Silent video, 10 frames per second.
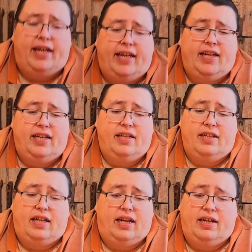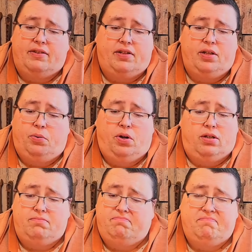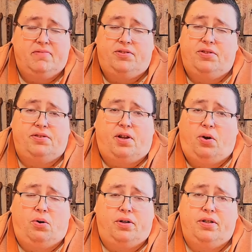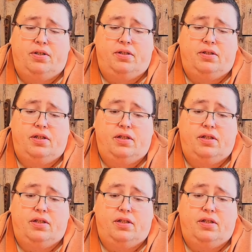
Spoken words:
And I'll tell you what, it's just all good.